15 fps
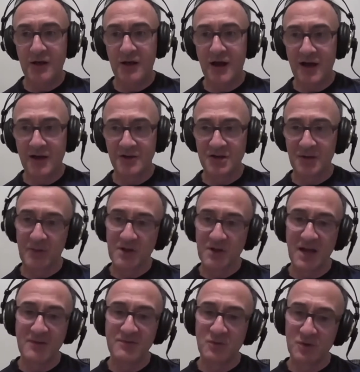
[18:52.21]
and some of the
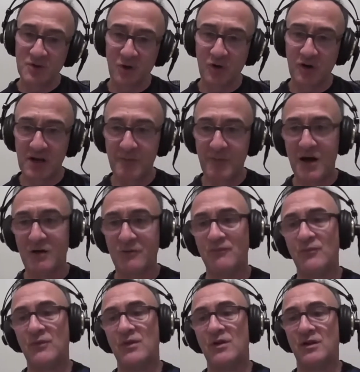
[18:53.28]
teams we're talking about
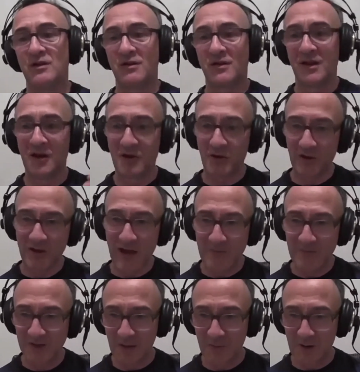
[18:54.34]
had other games
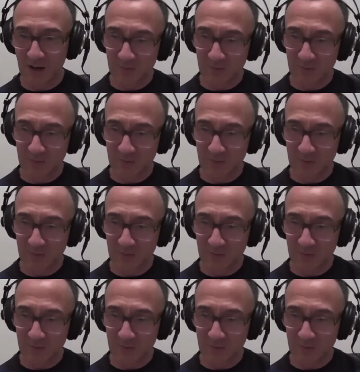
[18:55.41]
coming up.